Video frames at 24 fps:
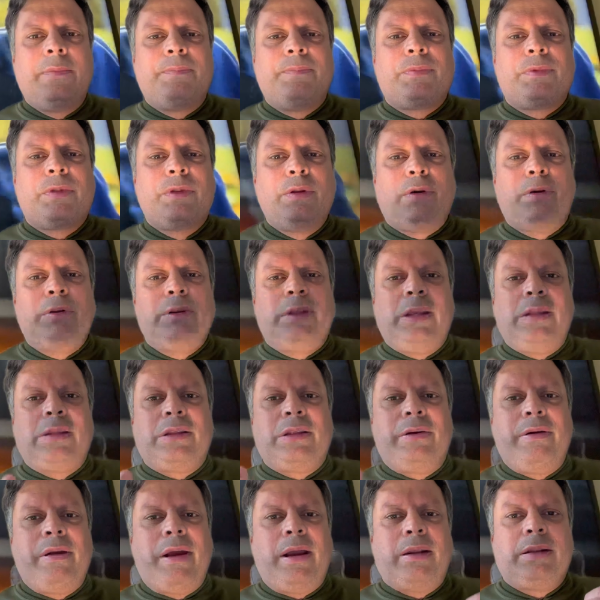
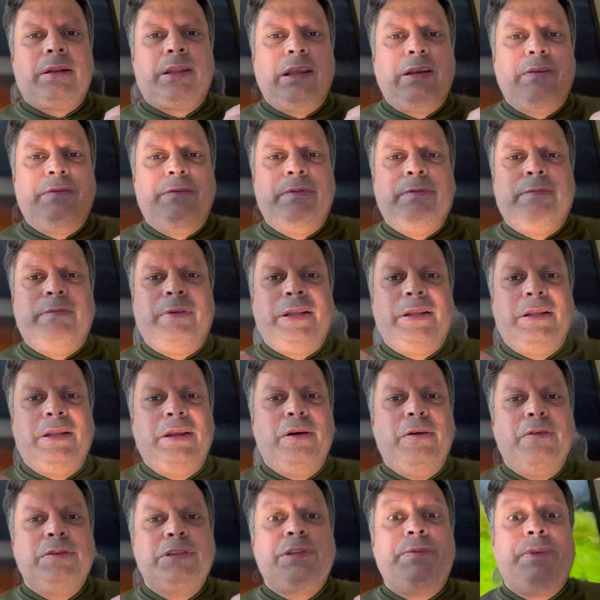non-interactive
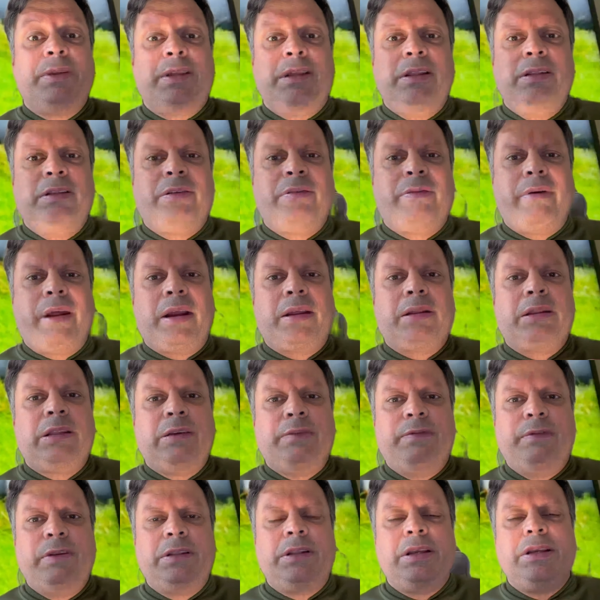videos with
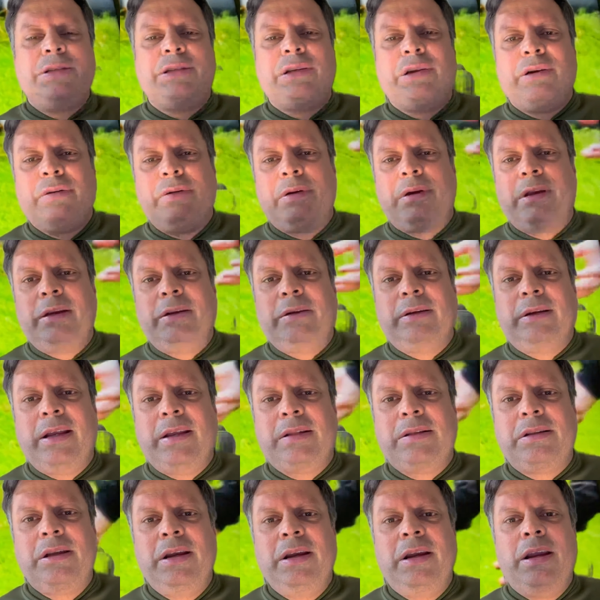interactivity, so you can get
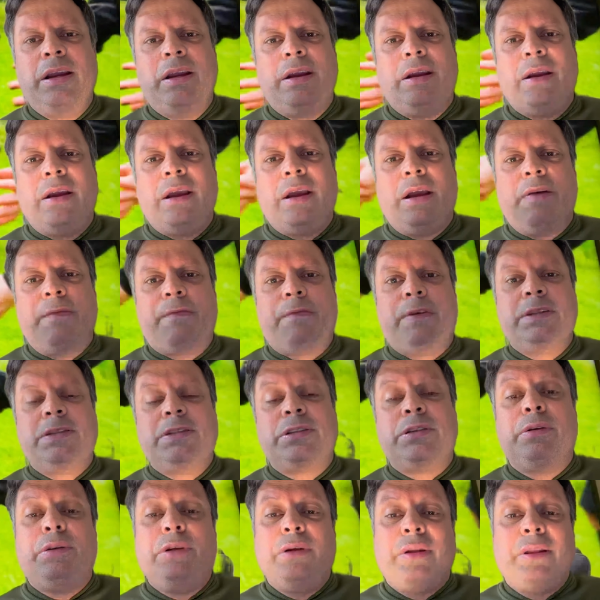Fit
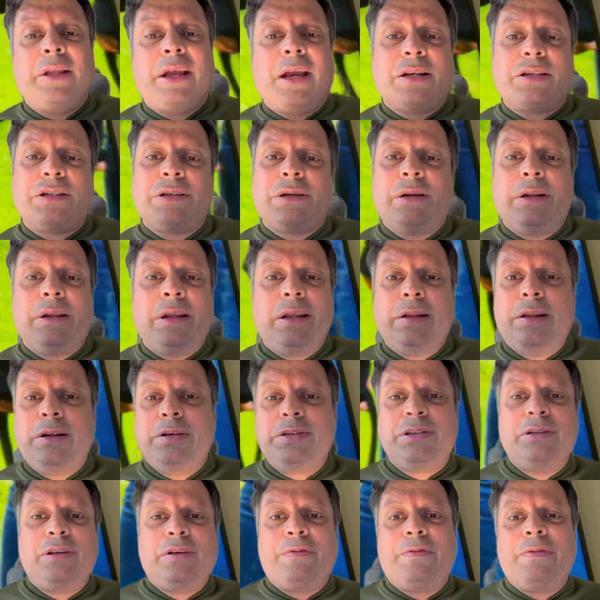Studio. And actually,
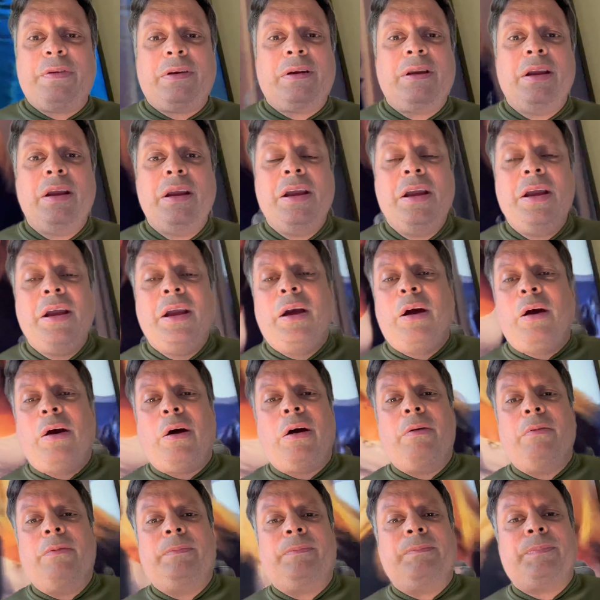there's nothing
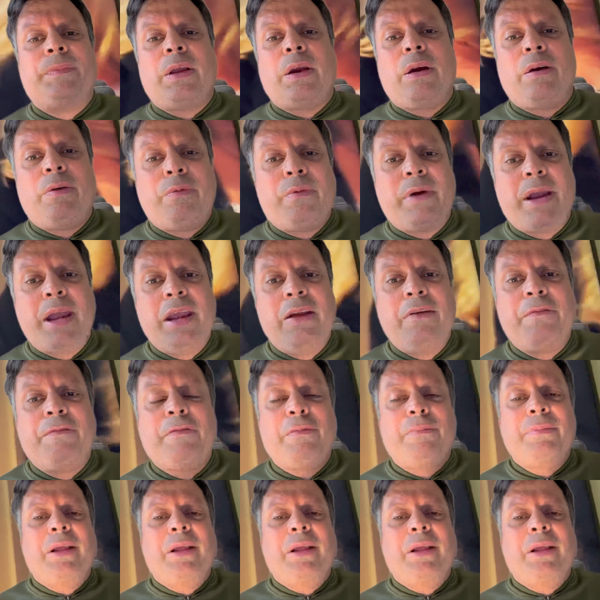away from